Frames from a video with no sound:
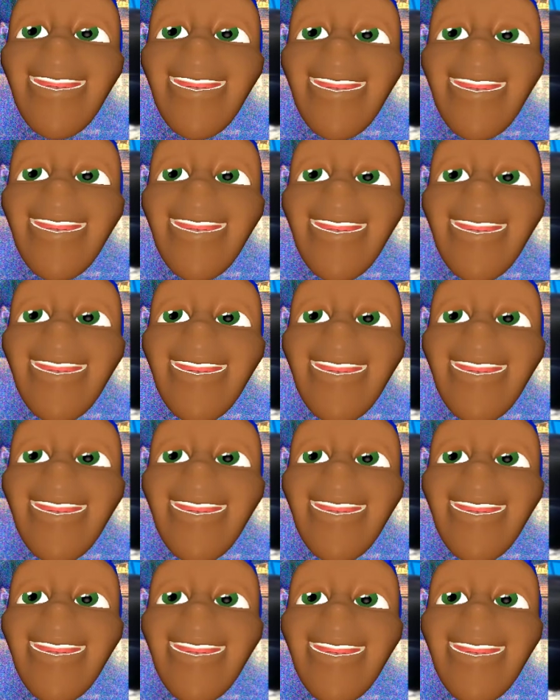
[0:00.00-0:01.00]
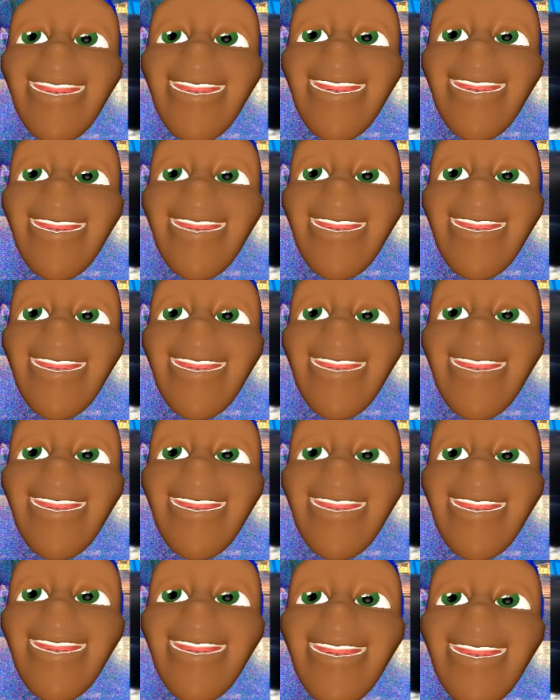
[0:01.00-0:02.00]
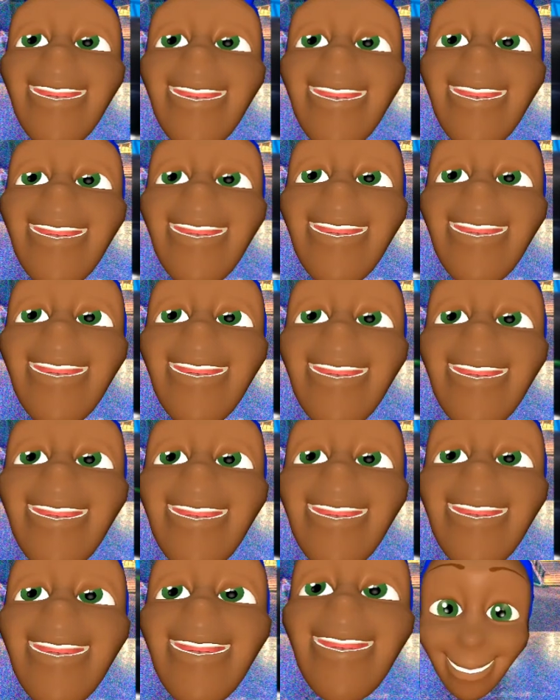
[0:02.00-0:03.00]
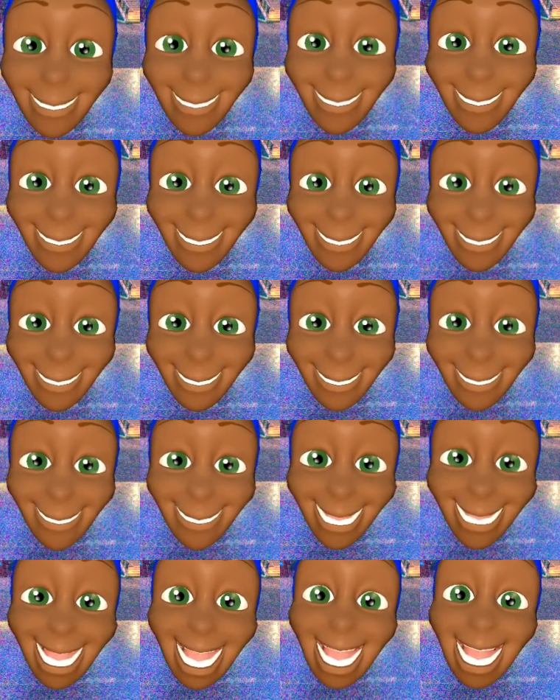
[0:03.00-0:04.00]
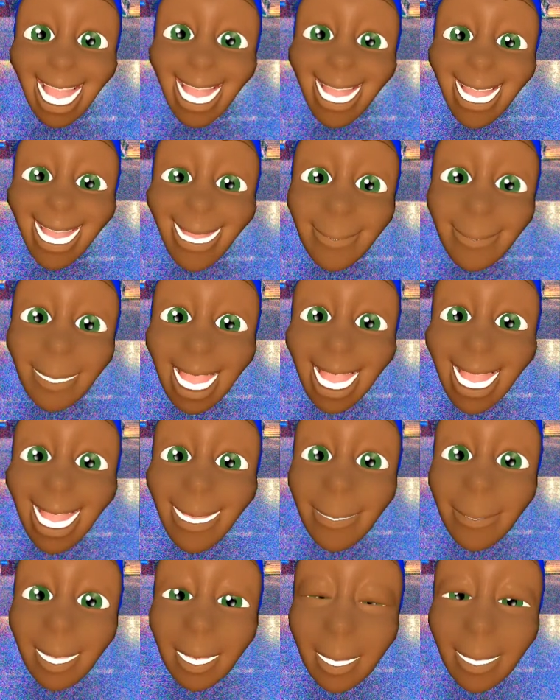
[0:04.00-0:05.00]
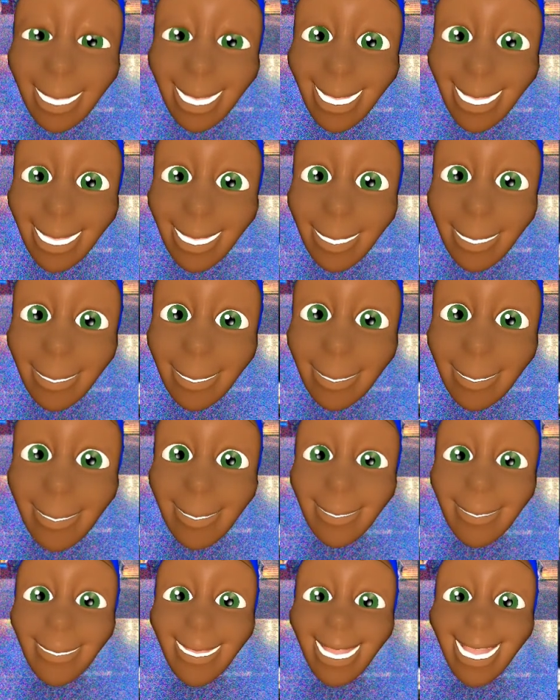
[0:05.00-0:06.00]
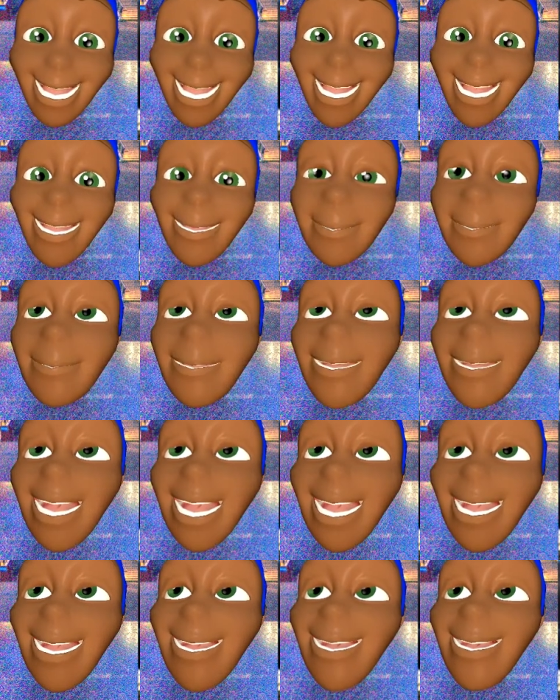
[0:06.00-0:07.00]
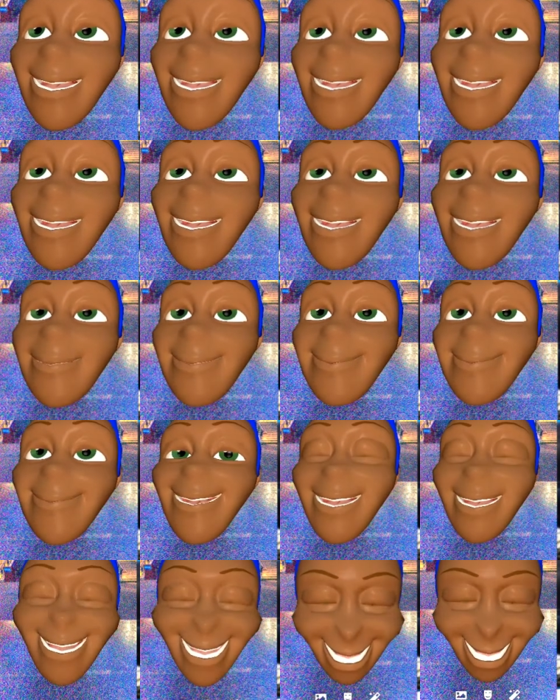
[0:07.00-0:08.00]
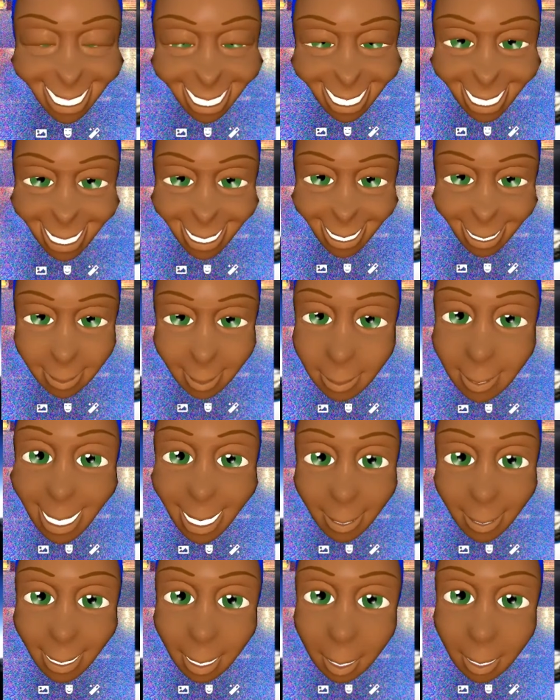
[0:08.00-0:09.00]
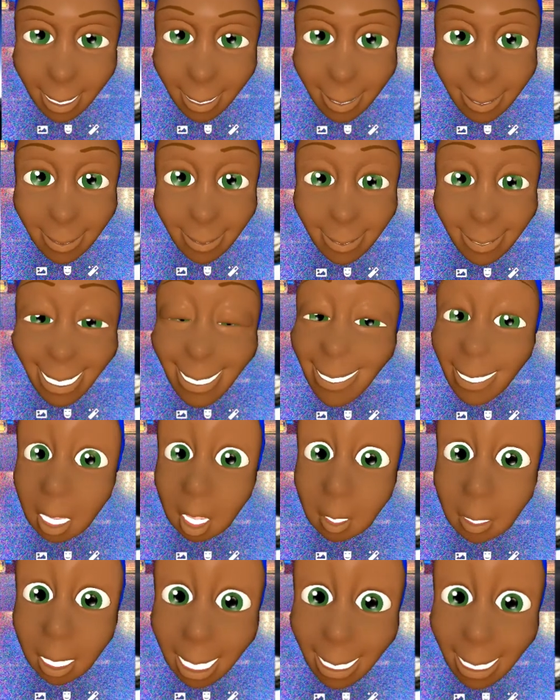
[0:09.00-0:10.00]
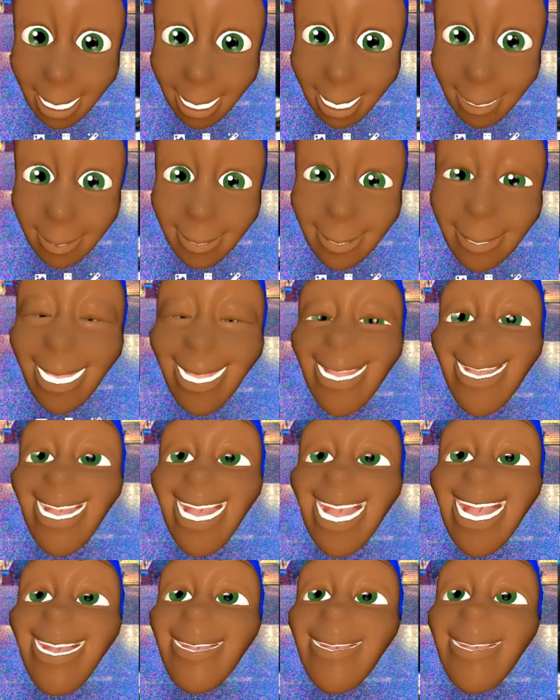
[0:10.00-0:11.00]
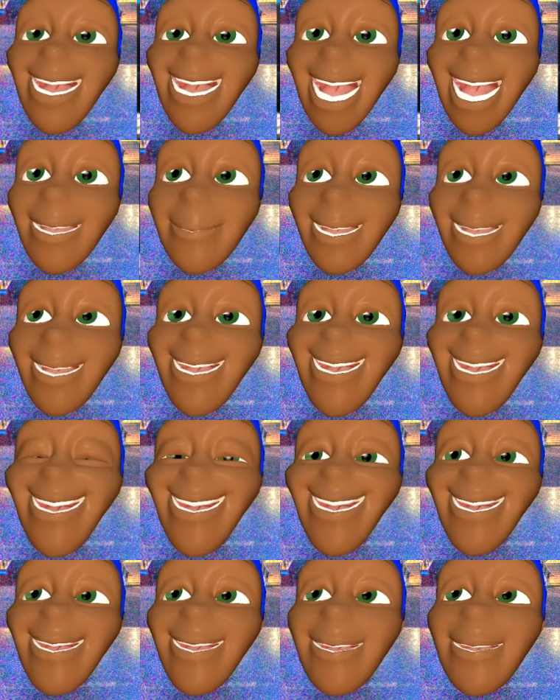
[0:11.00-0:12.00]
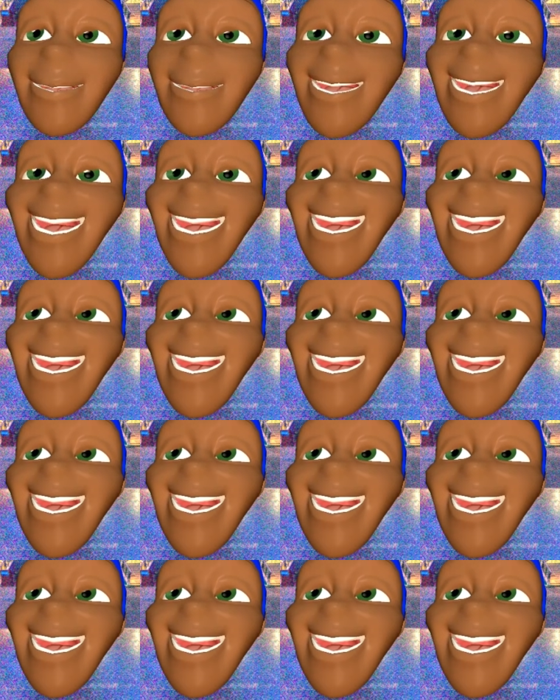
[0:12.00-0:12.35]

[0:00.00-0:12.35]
your 3-person controller. I am going to then, did you just see that? Did my battery go low? Crazy. Anyway, I'm going to